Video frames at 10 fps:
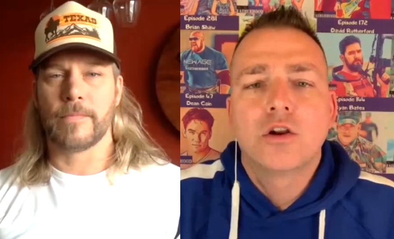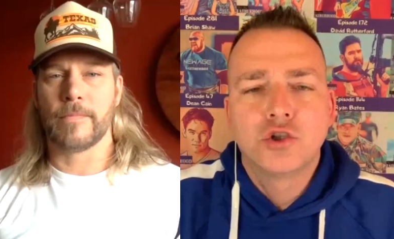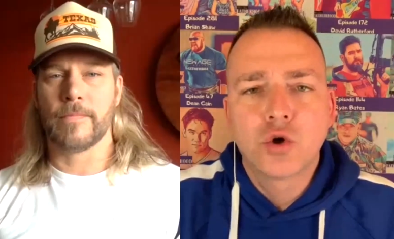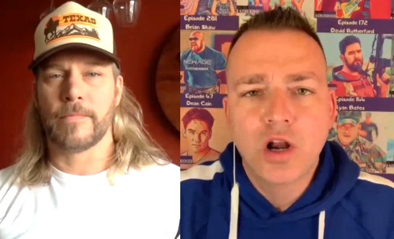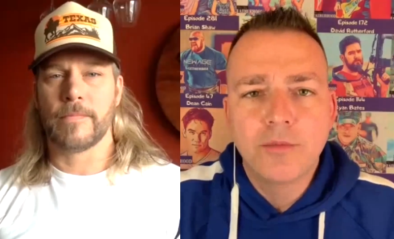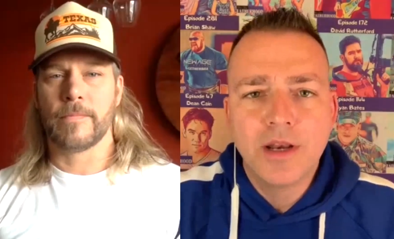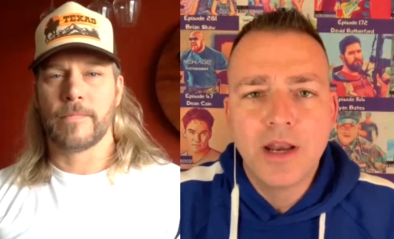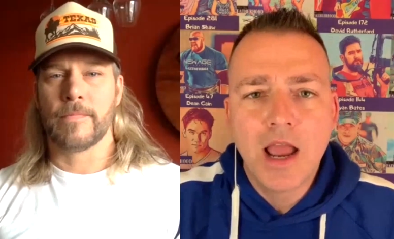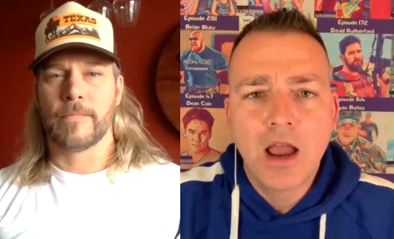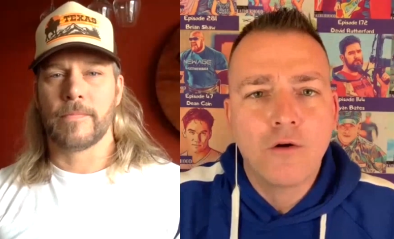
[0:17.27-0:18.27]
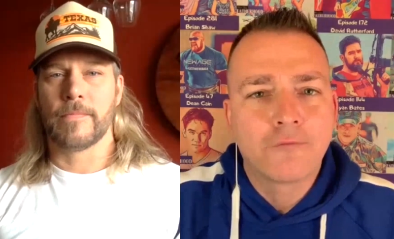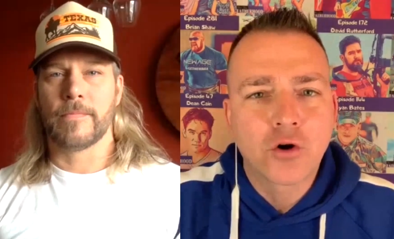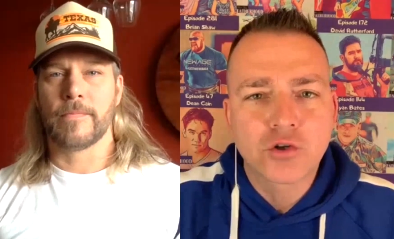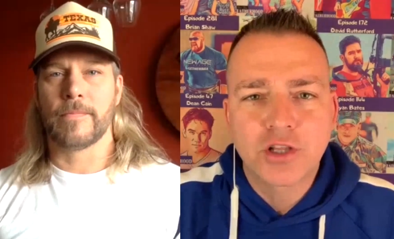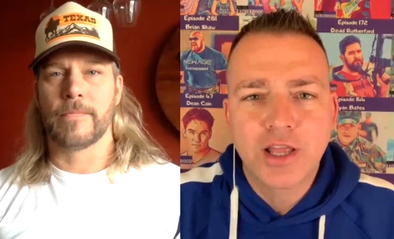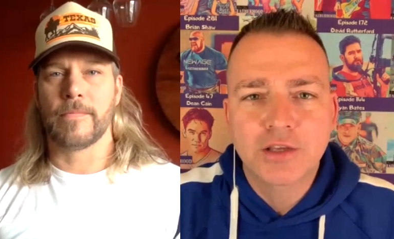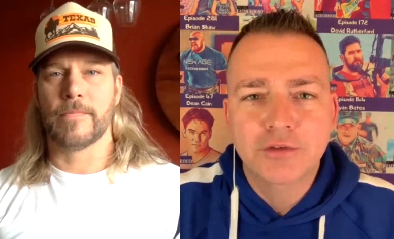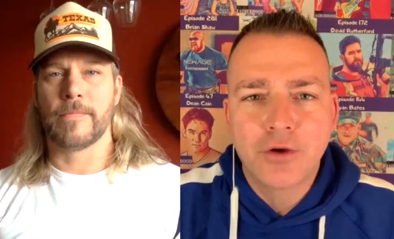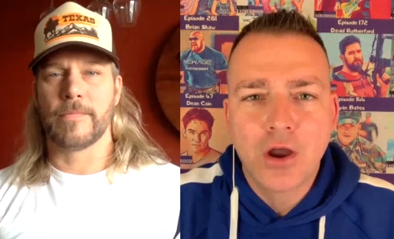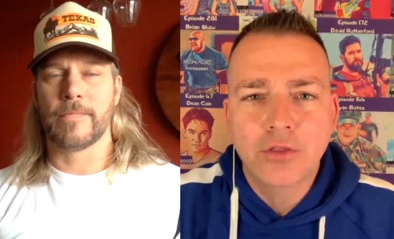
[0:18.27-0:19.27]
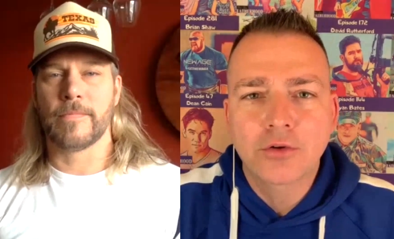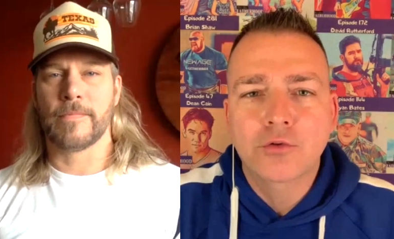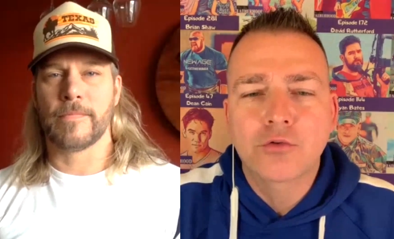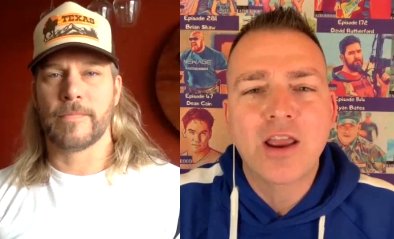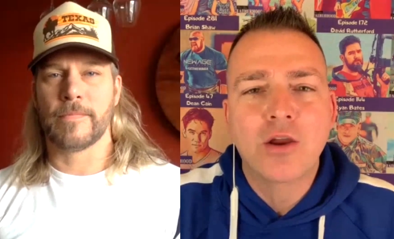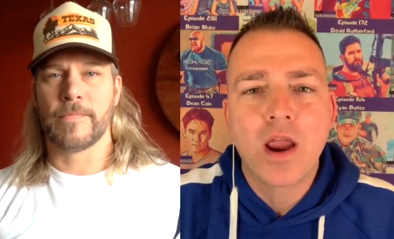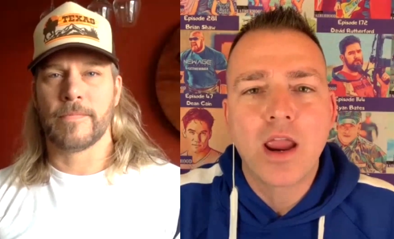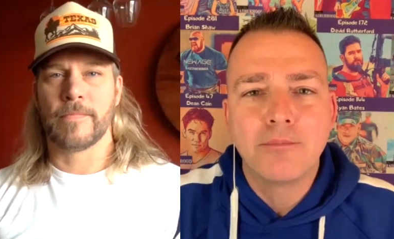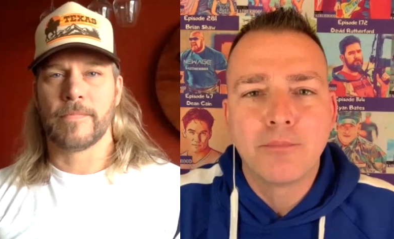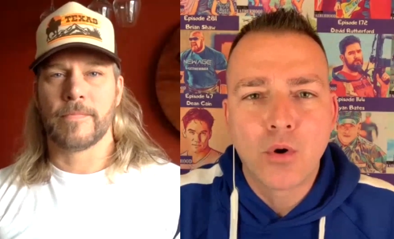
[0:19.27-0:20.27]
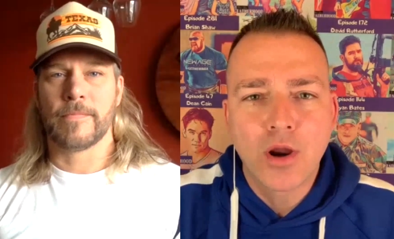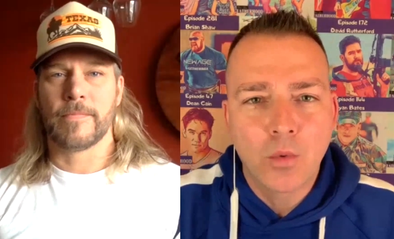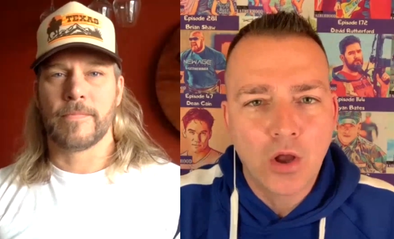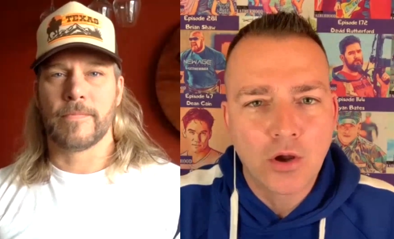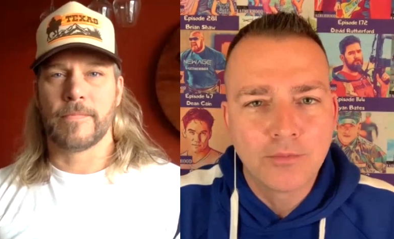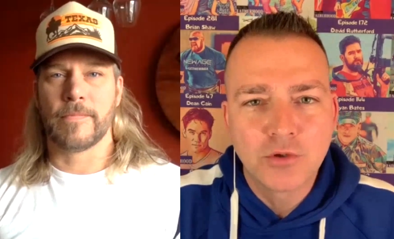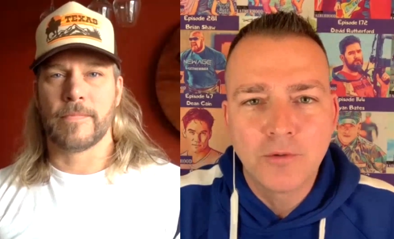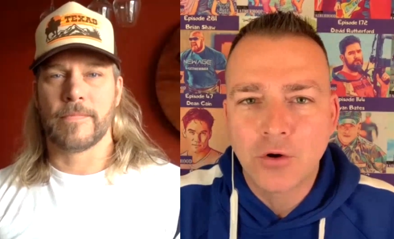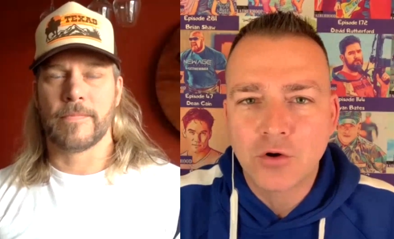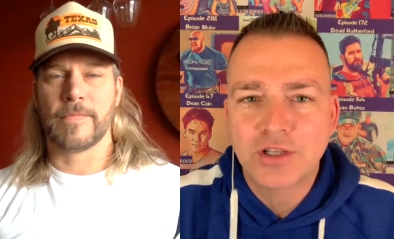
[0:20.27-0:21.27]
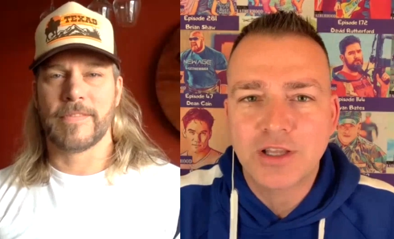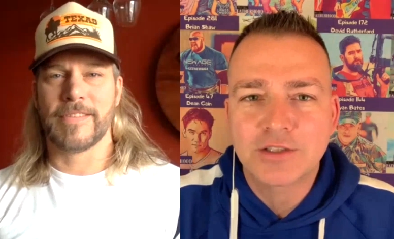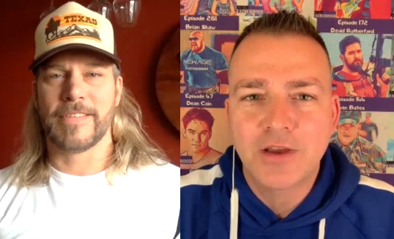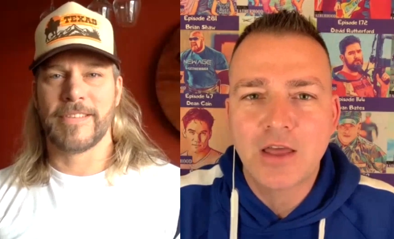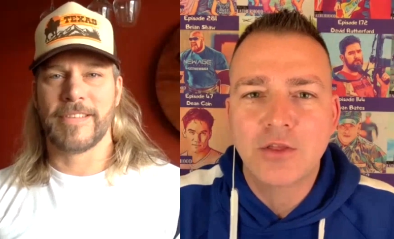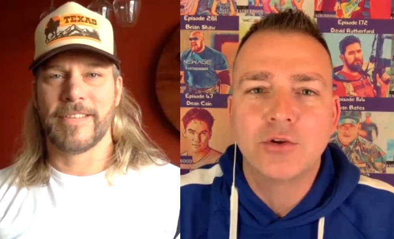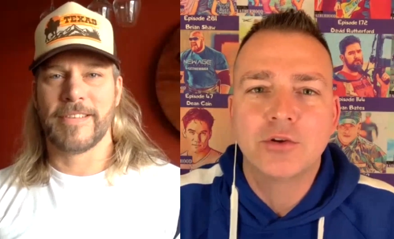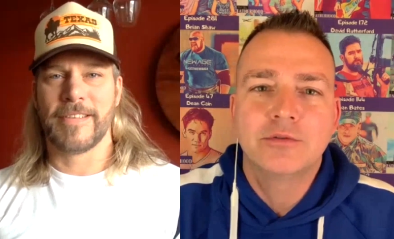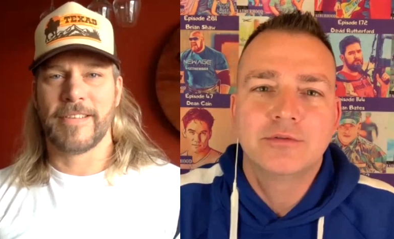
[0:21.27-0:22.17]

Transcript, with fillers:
Speaker 1: Joining me now, a First Class Father Craig Wayne Boyd. Welcome to First Class Fatherhood.